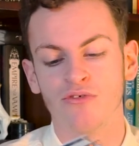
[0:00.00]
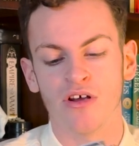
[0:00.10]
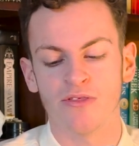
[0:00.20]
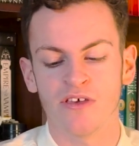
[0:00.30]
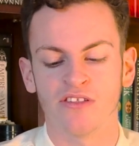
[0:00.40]

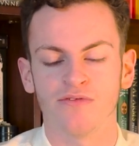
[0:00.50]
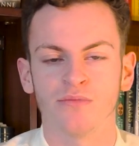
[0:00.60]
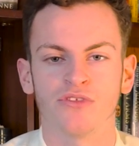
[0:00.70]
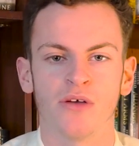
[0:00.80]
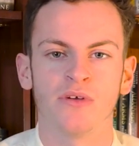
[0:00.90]
great things from
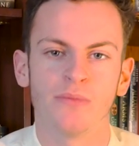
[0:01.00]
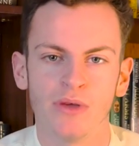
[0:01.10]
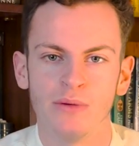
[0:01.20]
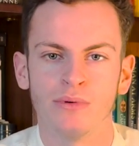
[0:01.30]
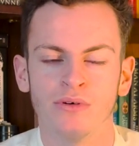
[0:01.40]
so many
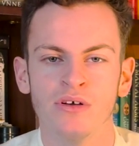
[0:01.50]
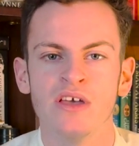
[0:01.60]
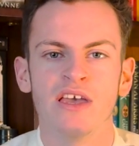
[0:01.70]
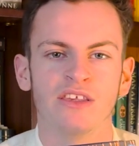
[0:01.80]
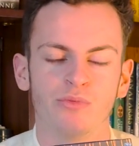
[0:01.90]
people,
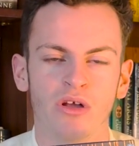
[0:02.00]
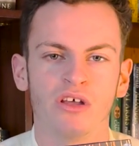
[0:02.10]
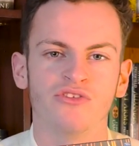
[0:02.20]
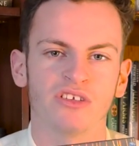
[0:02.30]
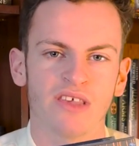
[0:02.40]
it's one I
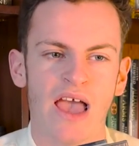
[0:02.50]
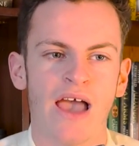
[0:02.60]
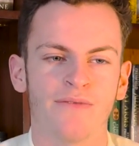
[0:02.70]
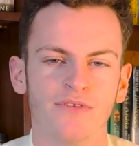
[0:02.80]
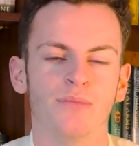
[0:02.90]
just
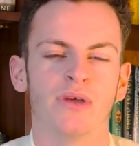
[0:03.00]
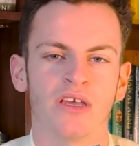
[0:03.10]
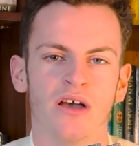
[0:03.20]
have to pick